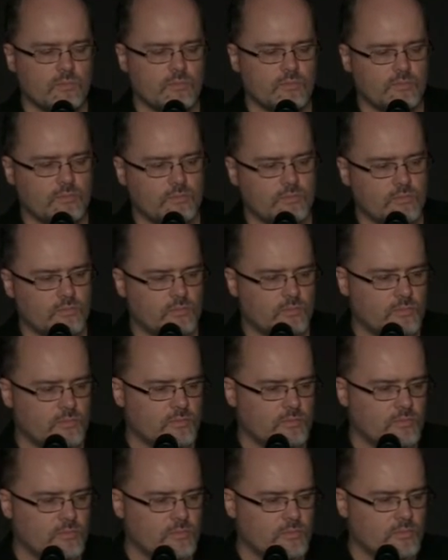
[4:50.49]

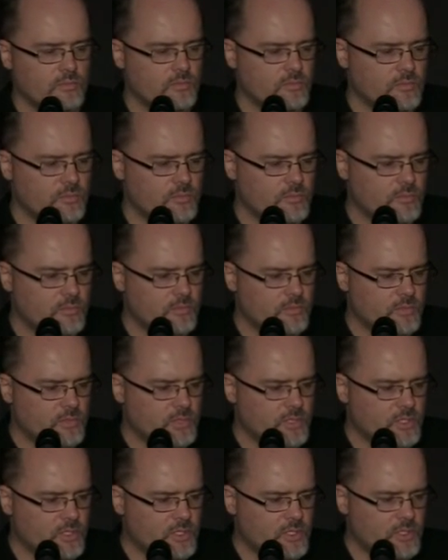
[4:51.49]

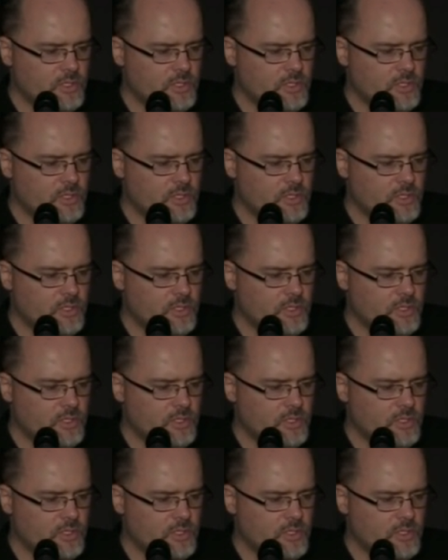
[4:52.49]
[no speech]